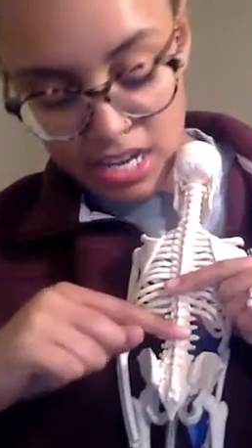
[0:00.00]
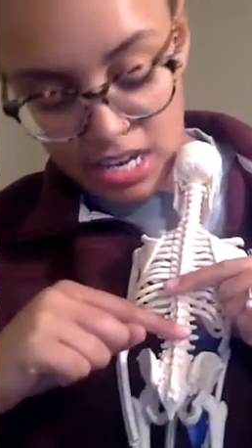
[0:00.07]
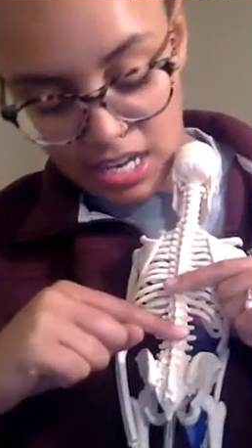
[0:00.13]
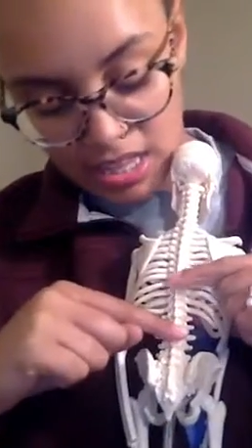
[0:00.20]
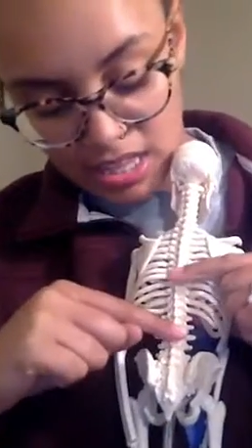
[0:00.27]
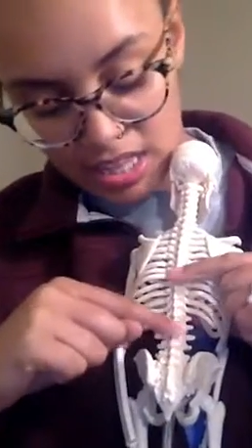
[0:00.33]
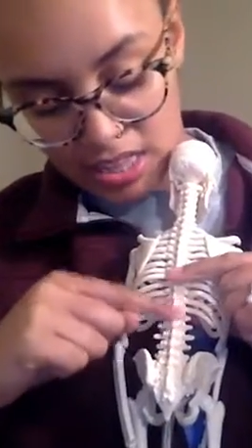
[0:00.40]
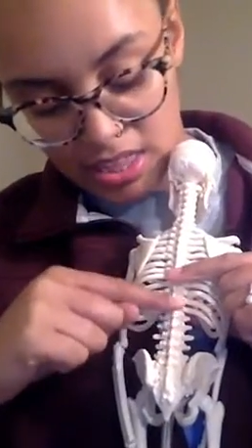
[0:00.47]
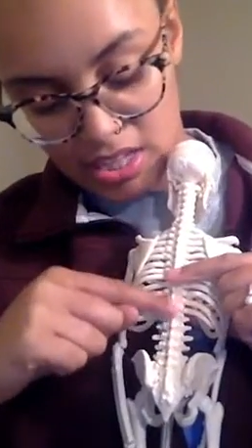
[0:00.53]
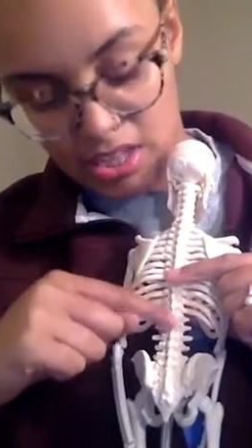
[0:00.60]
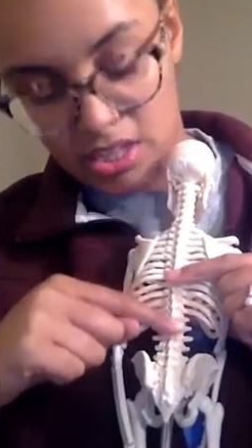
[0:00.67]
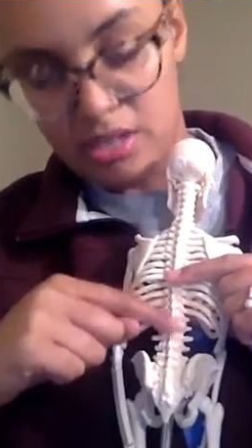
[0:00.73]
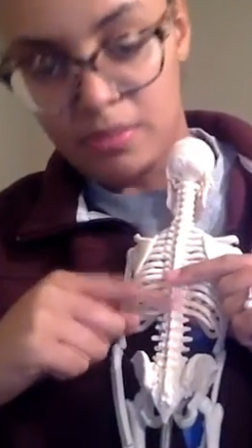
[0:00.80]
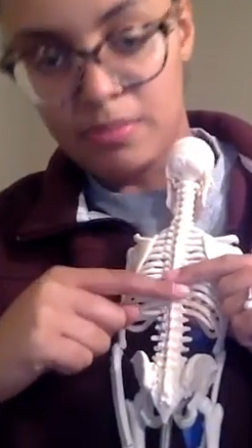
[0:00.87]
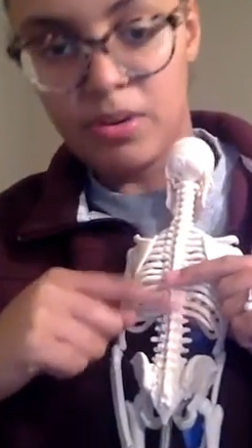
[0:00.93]
and then the
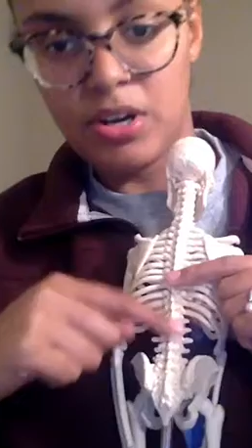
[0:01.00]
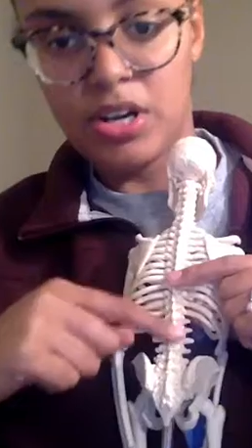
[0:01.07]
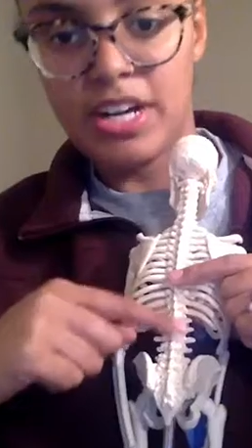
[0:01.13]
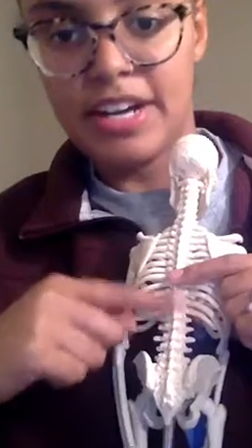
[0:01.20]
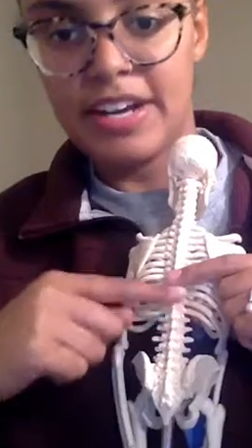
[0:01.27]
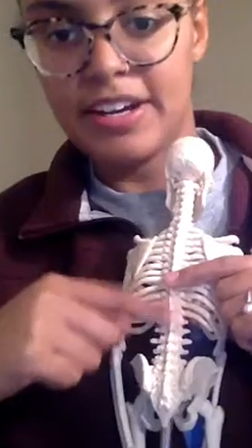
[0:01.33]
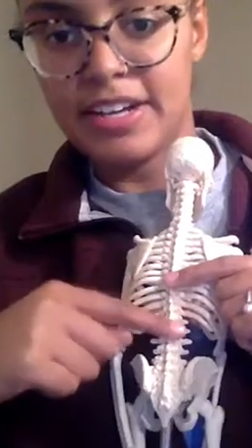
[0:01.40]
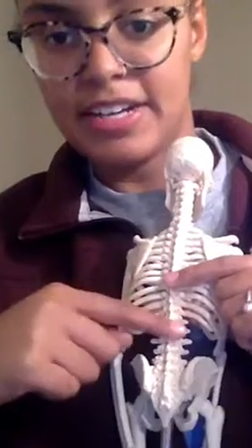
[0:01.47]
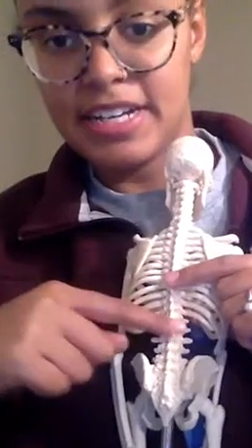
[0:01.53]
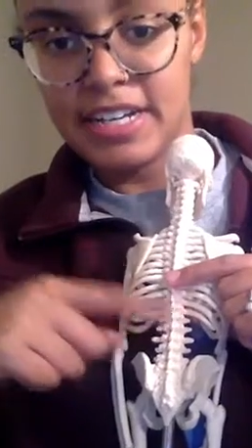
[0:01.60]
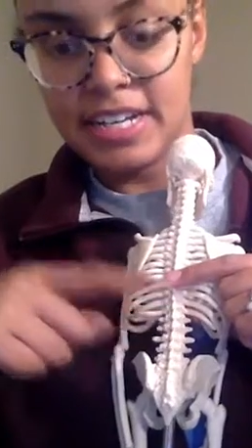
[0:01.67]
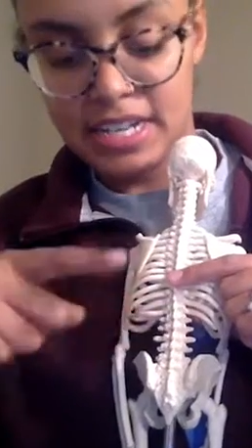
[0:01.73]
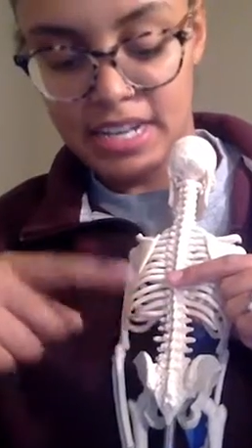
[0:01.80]
lumbar area,